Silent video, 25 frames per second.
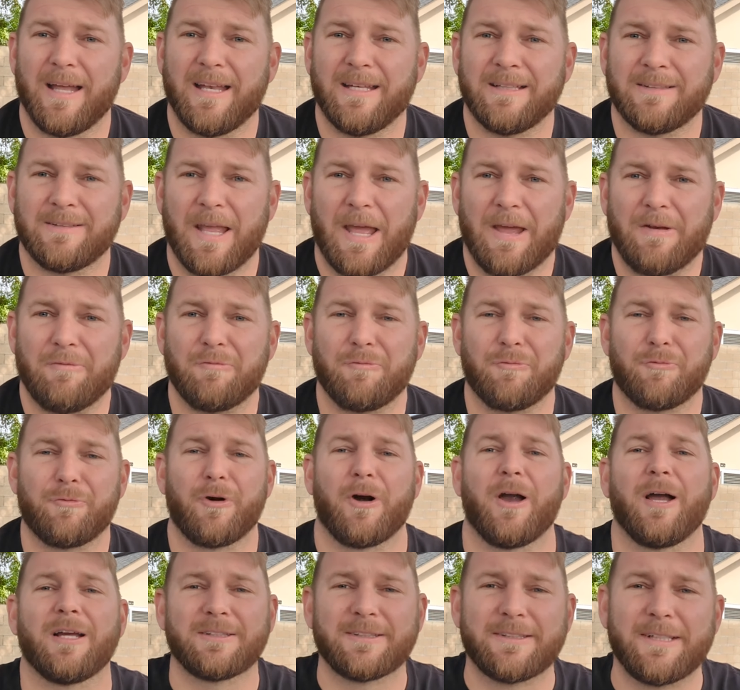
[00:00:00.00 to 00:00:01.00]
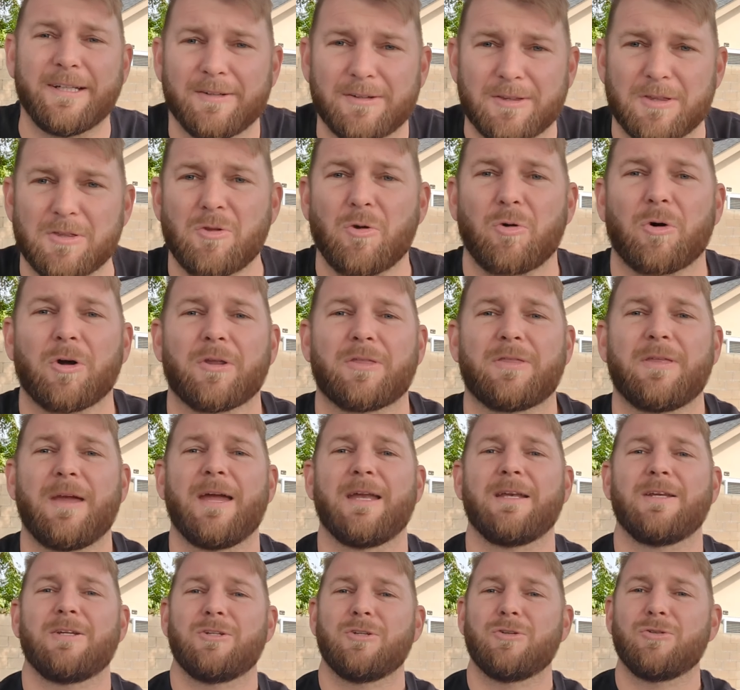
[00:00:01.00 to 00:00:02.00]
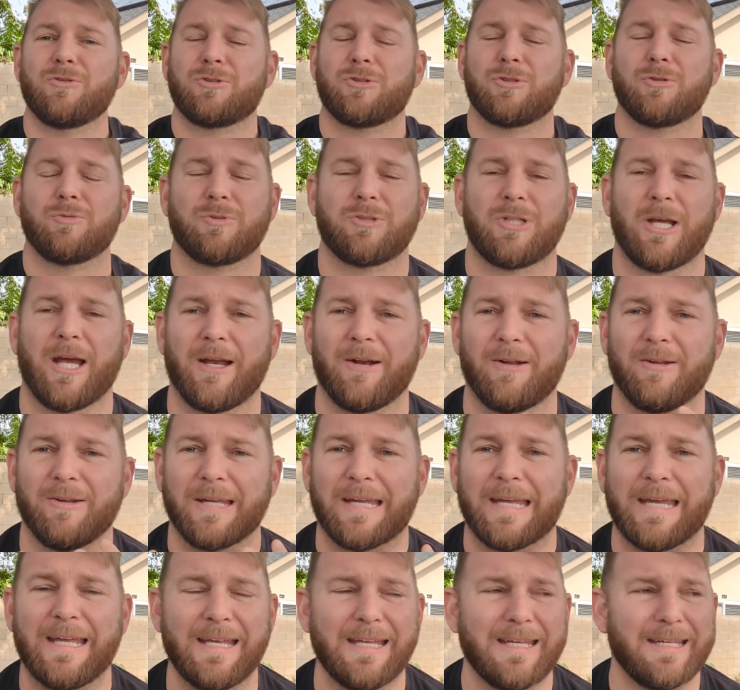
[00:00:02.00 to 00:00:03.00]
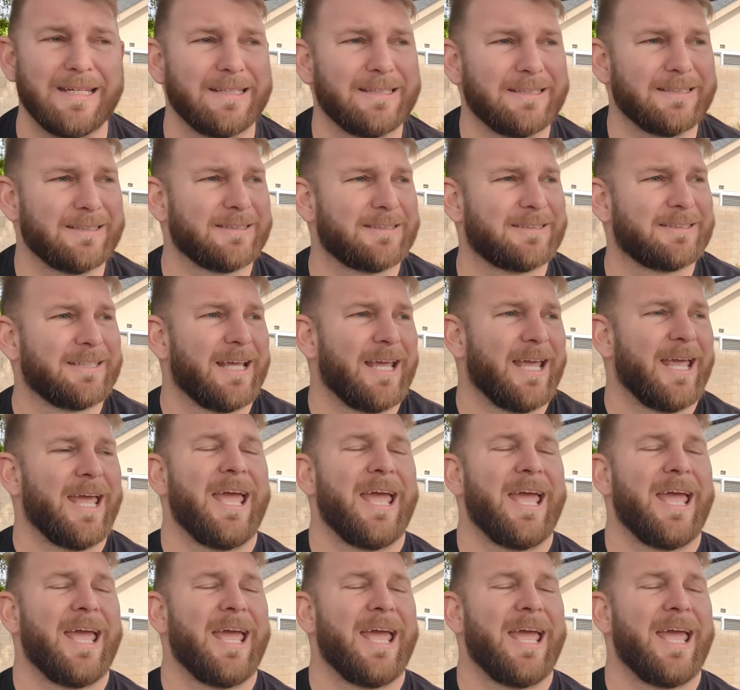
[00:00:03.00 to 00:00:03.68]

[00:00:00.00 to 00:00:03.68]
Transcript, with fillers: And, and for us here at the North End YouTube channel, it is